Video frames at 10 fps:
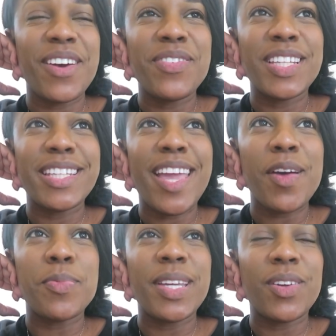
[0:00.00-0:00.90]
definitely
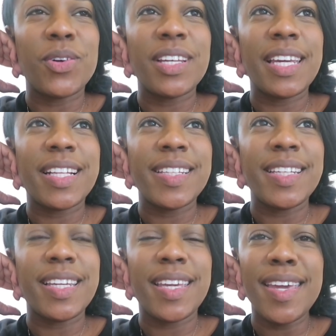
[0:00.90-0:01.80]
have been on a
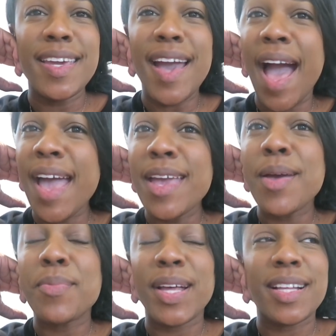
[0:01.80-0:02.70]
cleaning kick. I
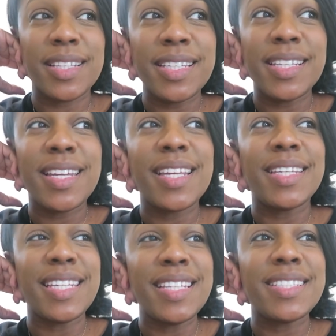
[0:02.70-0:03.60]
am a clean,
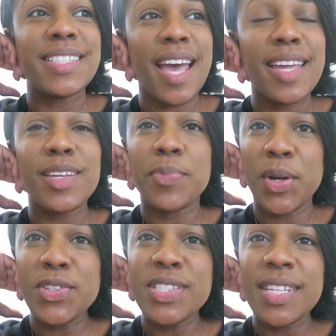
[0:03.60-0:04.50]
neat, tidy
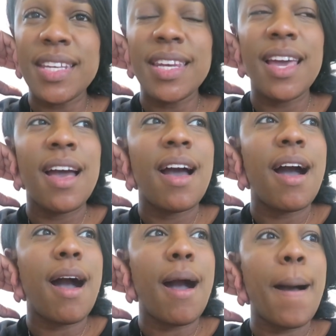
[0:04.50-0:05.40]
person.
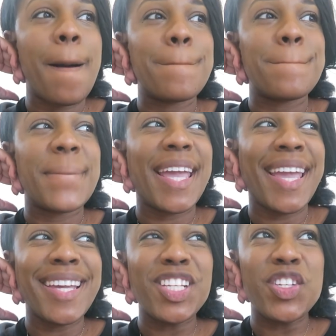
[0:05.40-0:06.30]

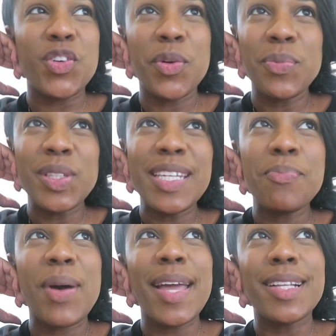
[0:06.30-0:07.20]
And normally
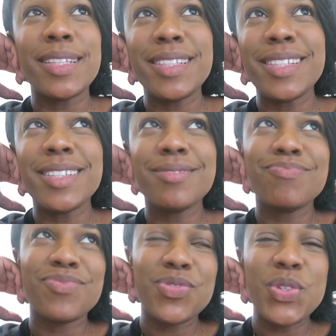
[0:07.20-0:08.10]
my
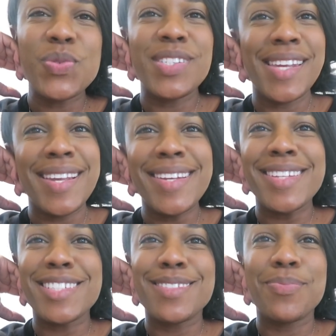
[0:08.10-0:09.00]
cleaning routine
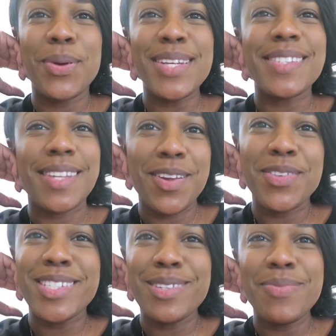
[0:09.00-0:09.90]
is pretty
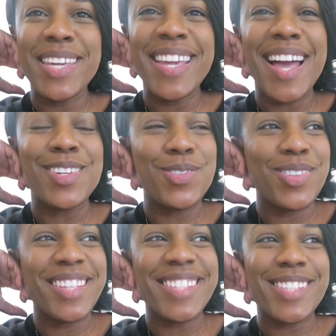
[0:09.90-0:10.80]
sacred to me. I
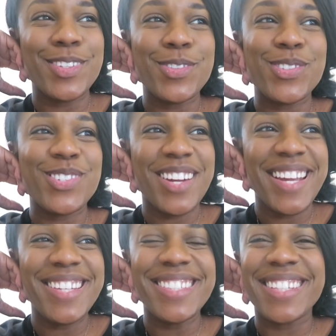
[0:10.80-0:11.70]
do things a little
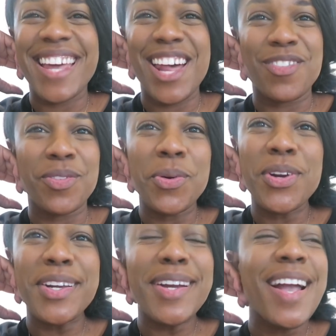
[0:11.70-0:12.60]
strange and out of
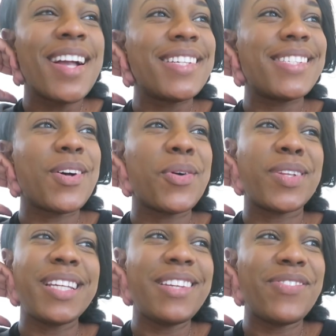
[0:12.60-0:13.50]
order. So
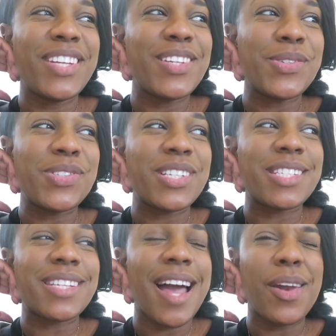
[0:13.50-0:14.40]
cleaning videos
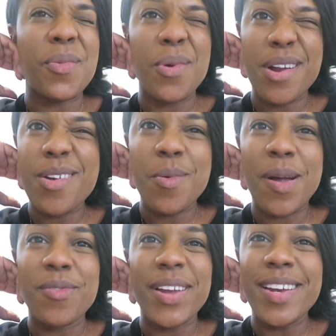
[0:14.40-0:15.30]
just kind of weren't on
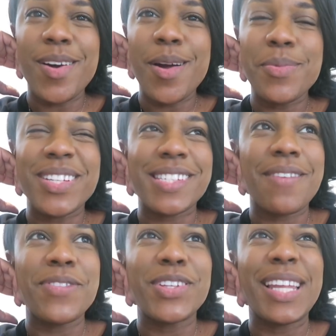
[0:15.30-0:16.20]
my radar because
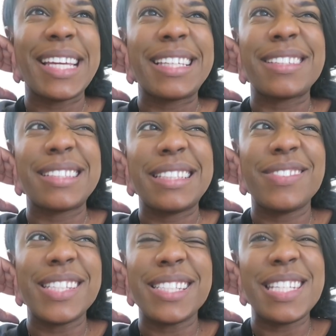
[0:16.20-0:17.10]
I feel like
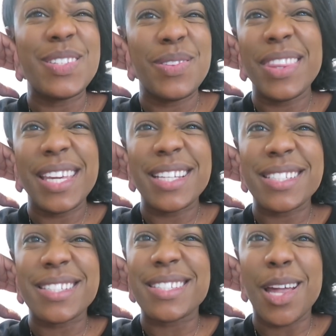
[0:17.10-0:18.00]
you need to do
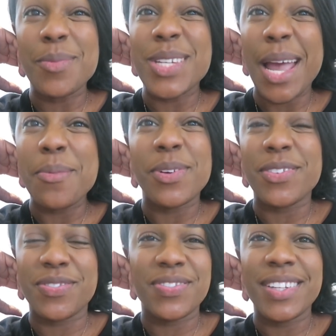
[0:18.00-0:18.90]
things in some type of,